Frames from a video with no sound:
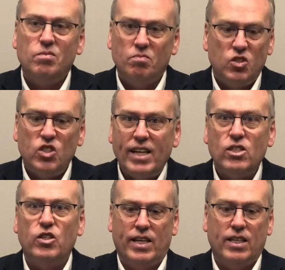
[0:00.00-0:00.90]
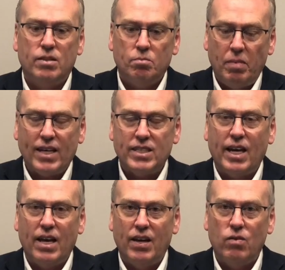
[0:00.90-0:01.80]
centric back
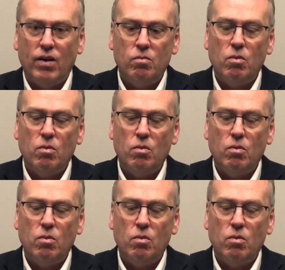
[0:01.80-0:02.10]
together, right?